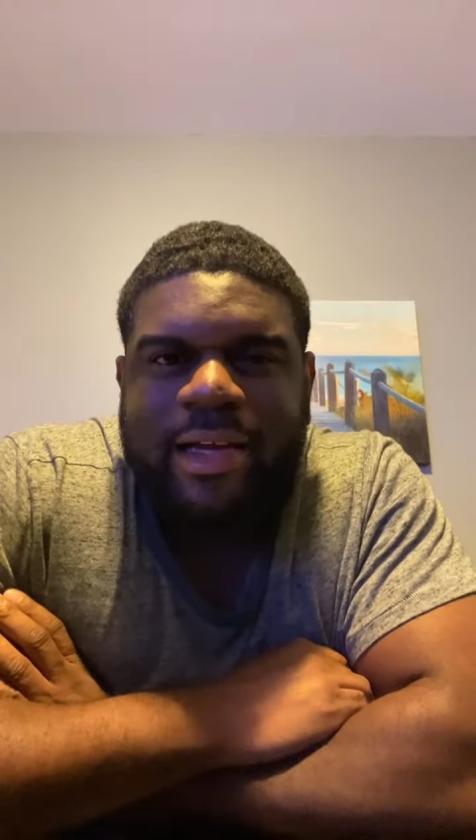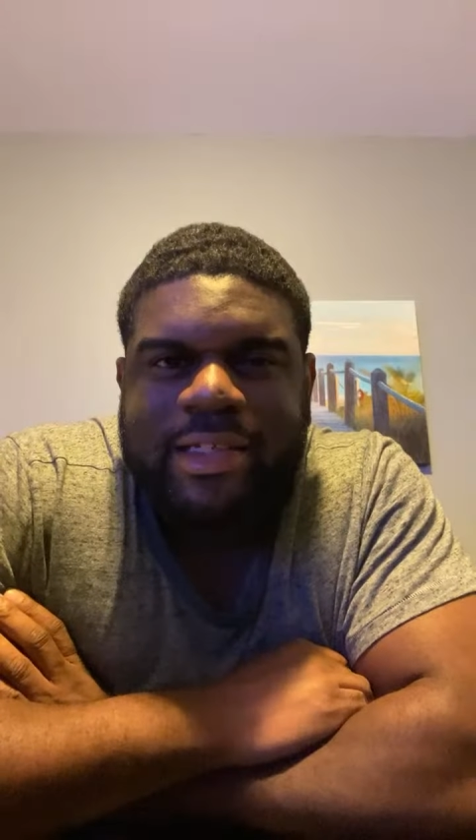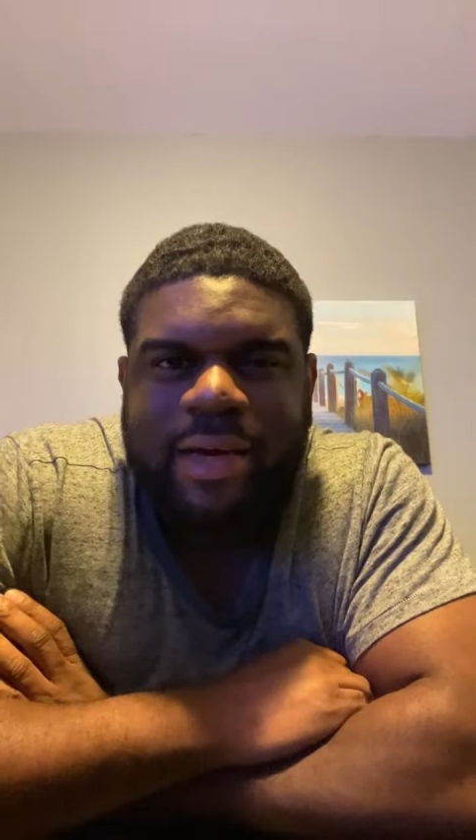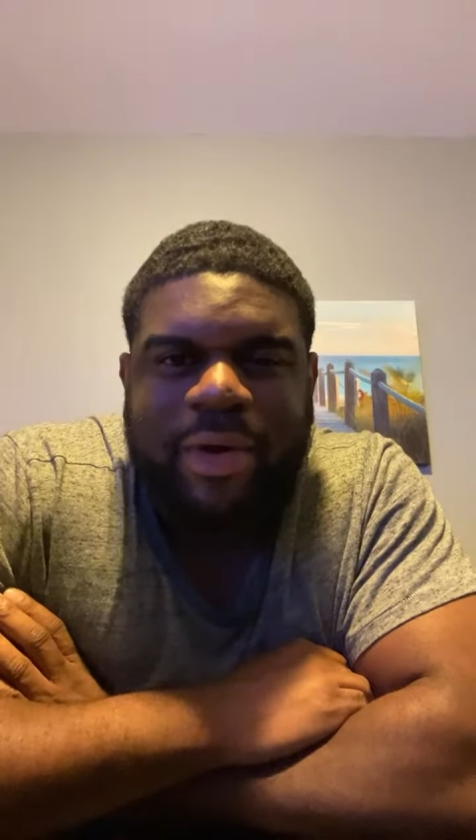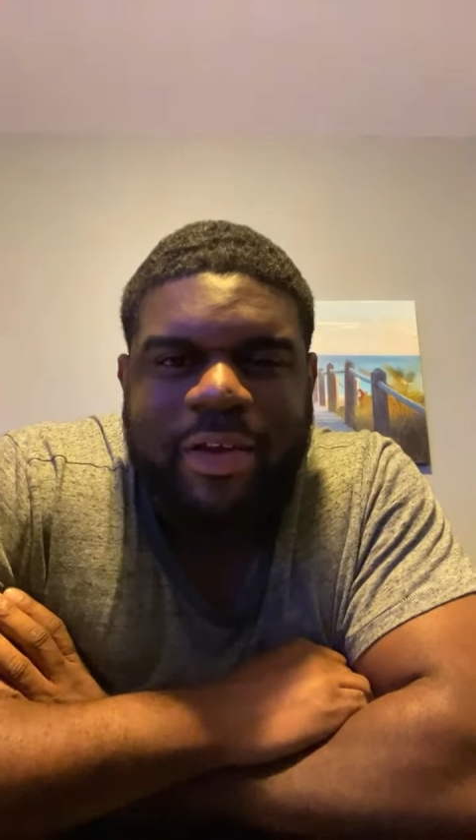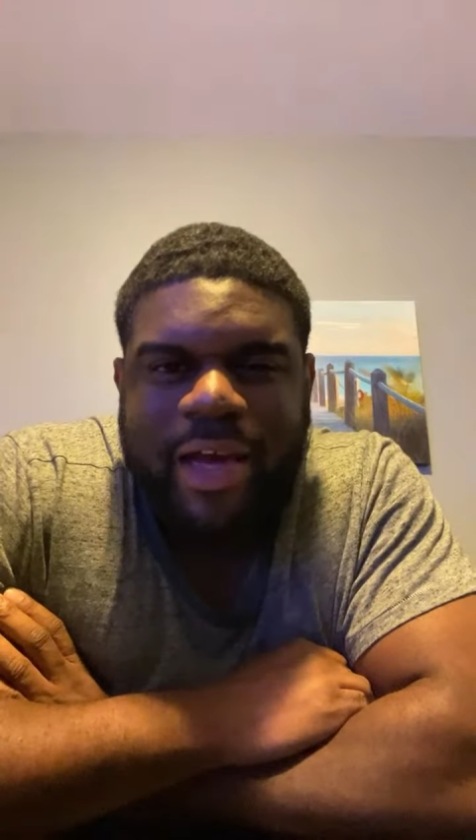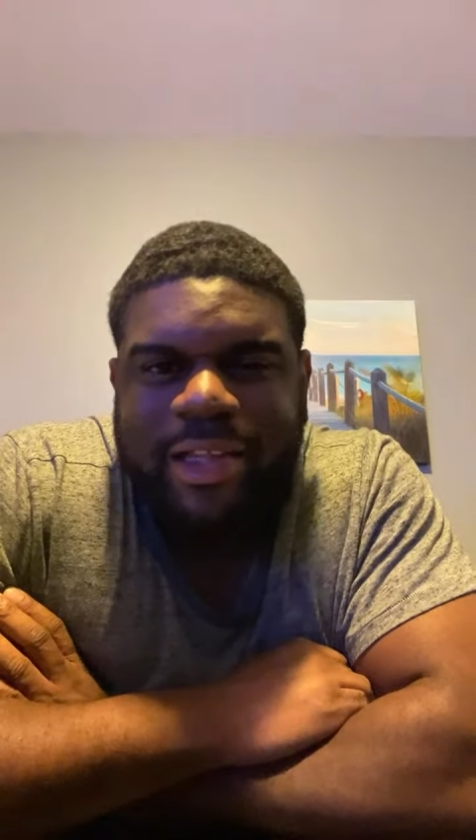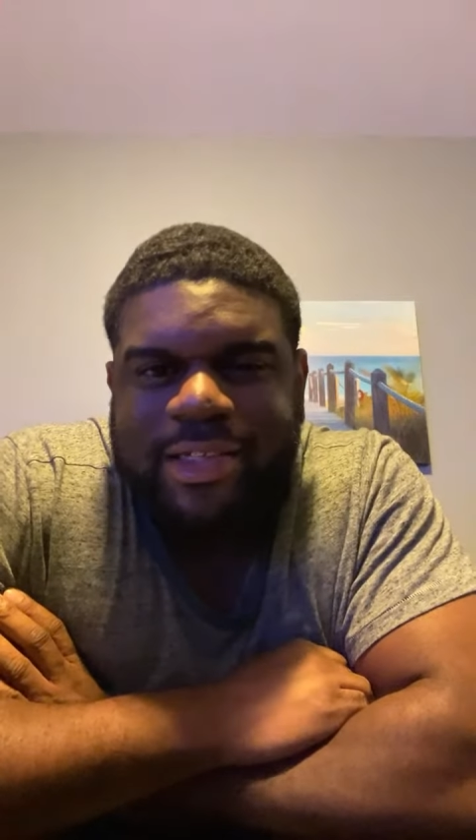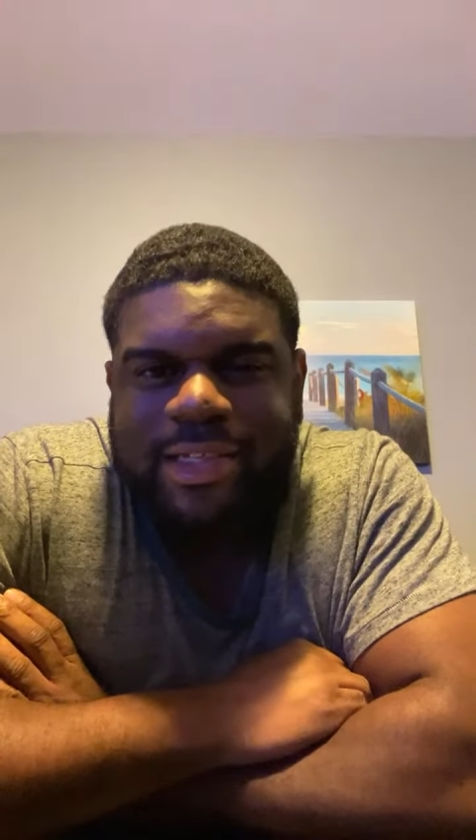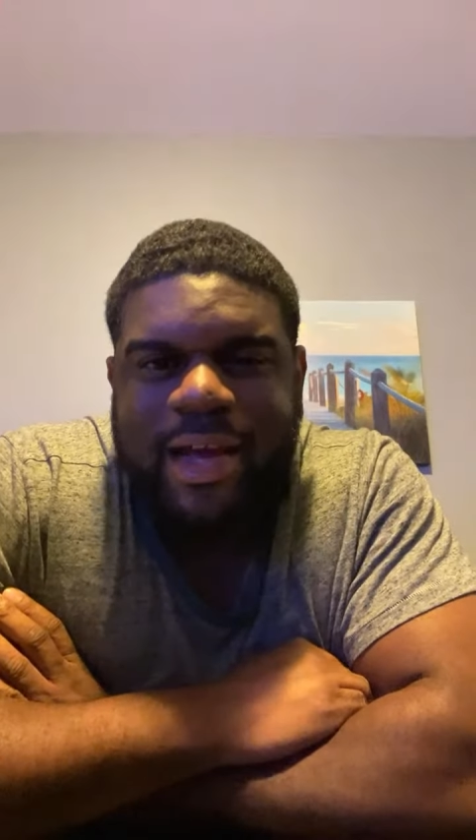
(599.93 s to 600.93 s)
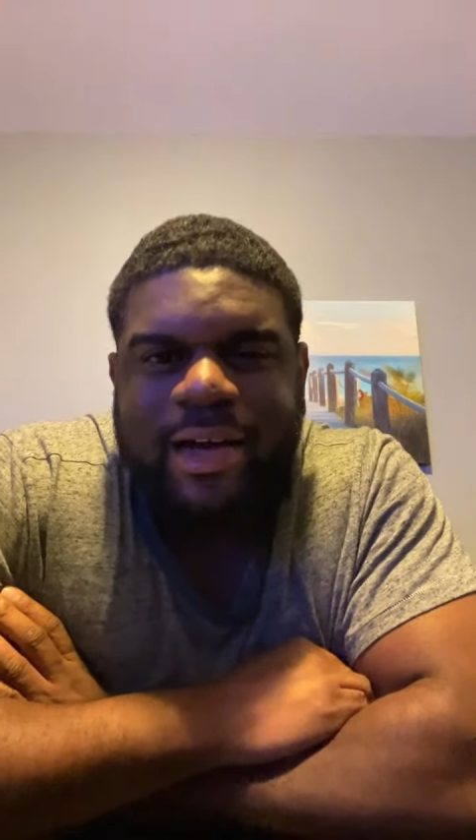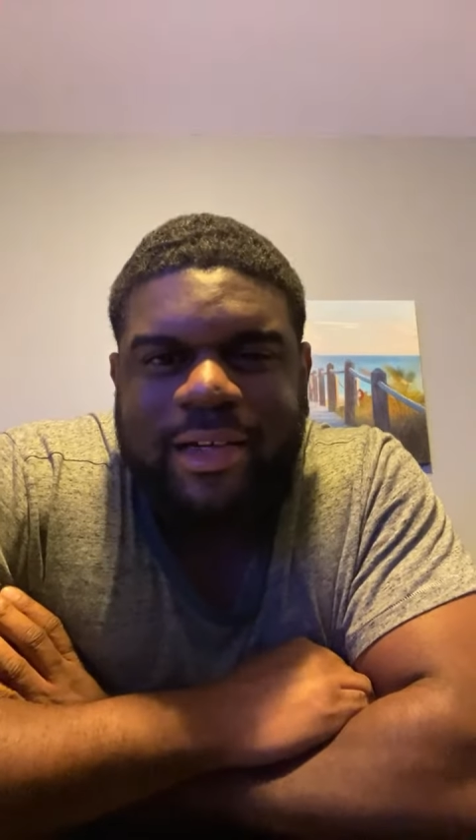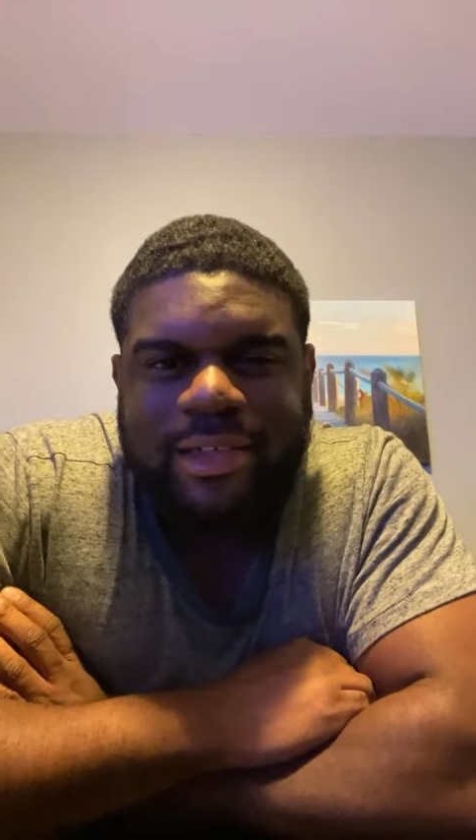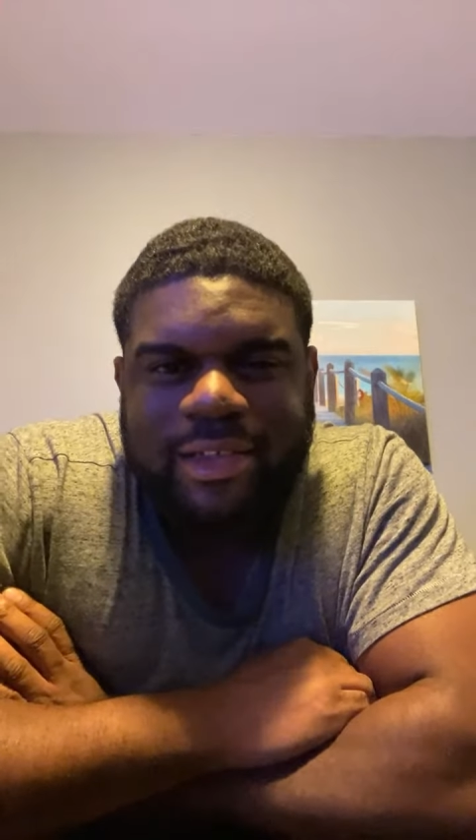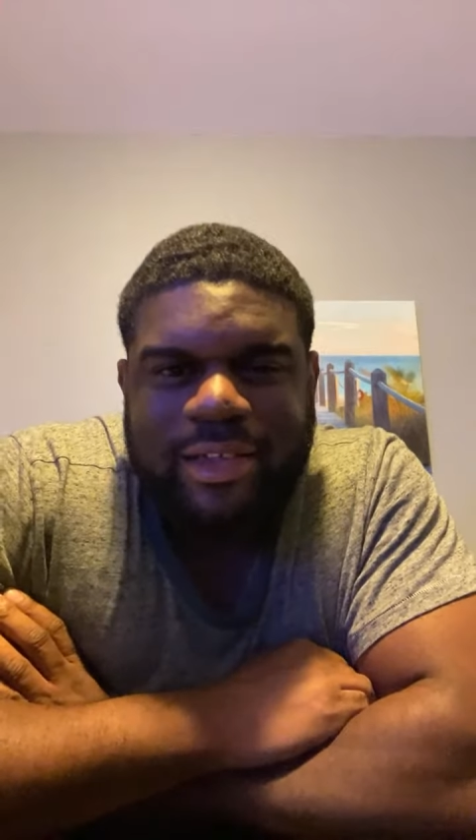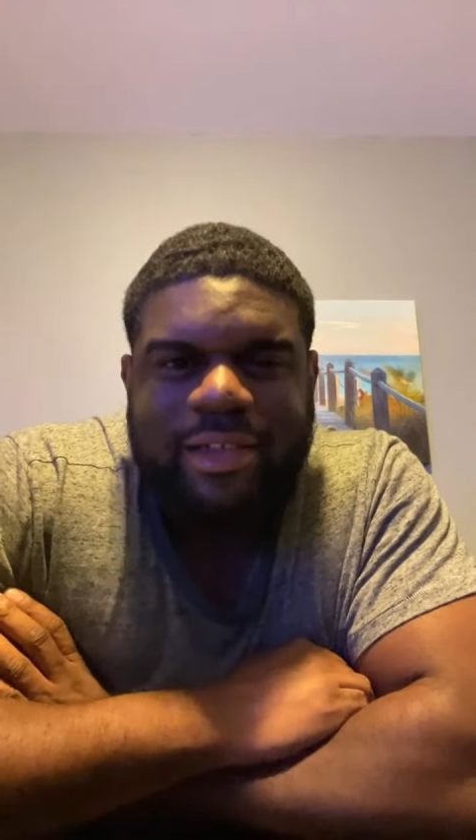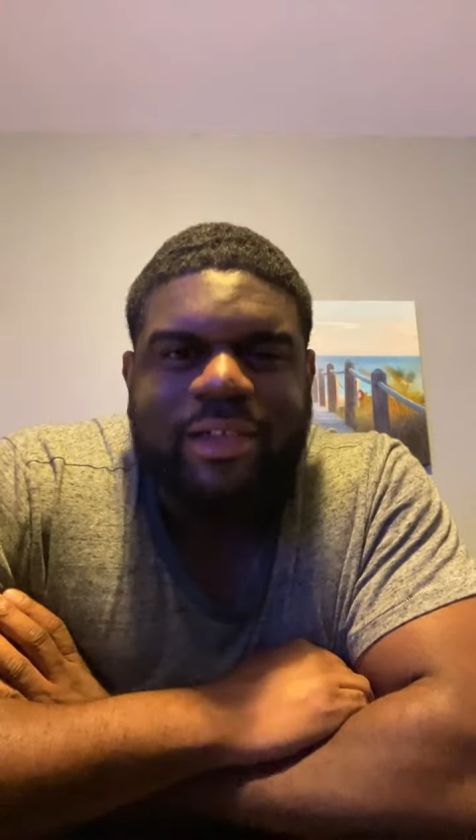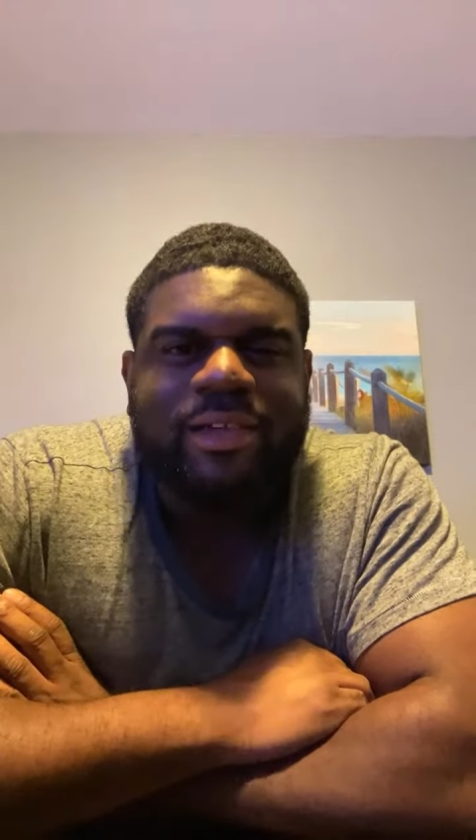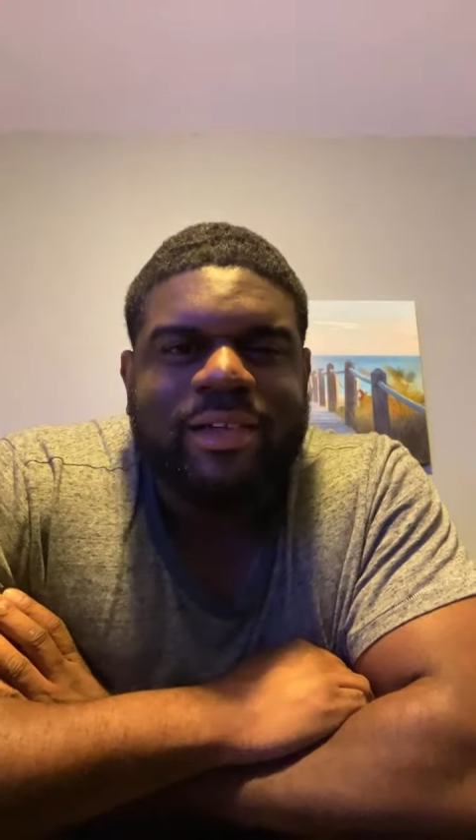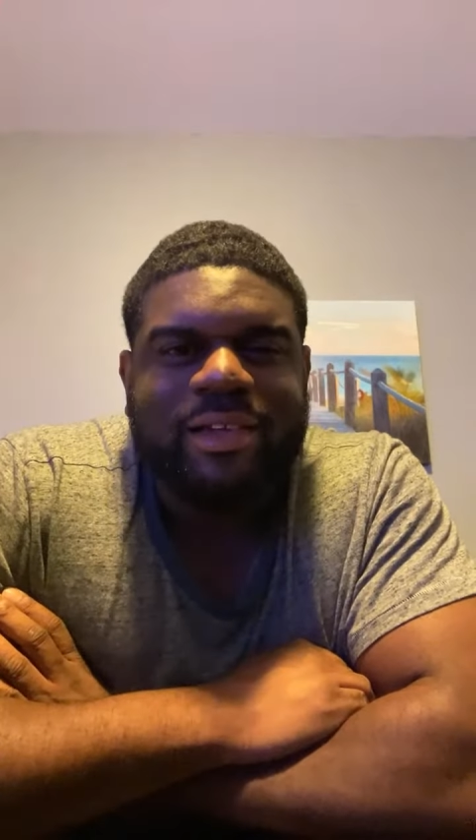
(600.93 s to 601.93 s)
Is that why you hate the stock?
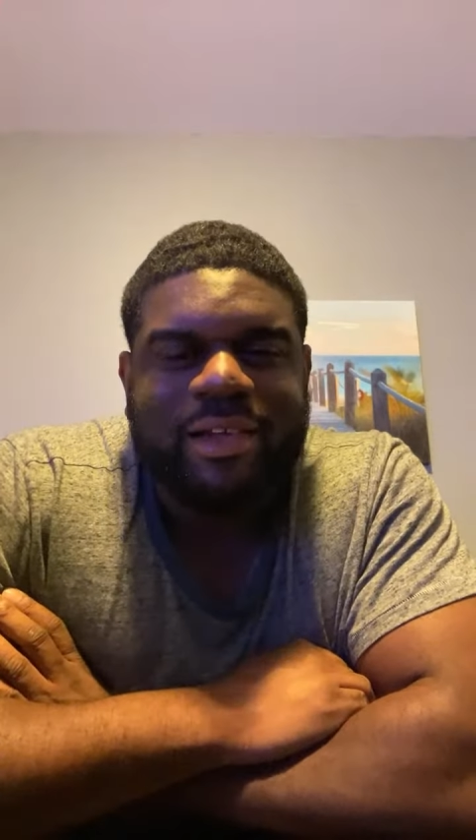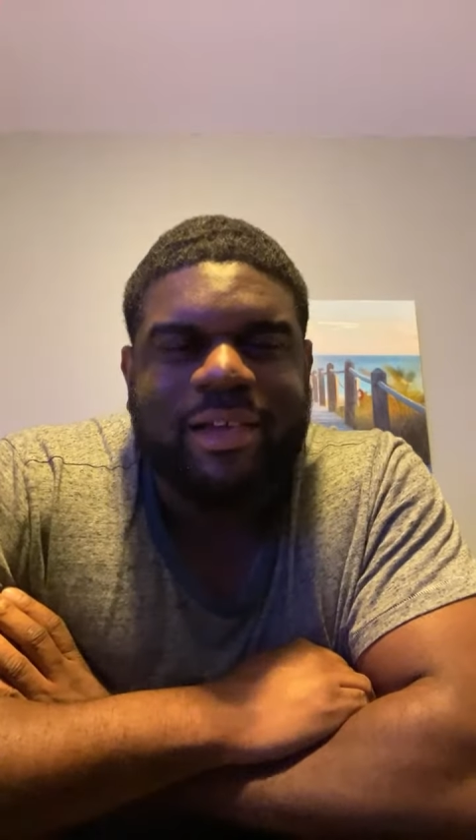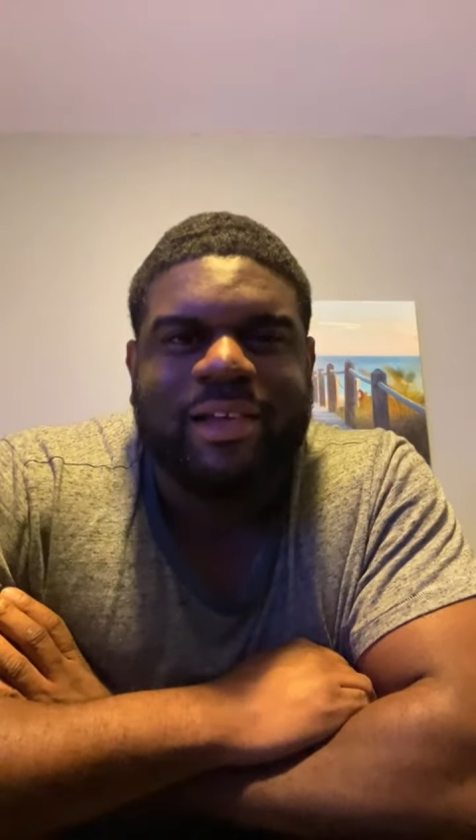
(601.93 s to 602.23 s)
I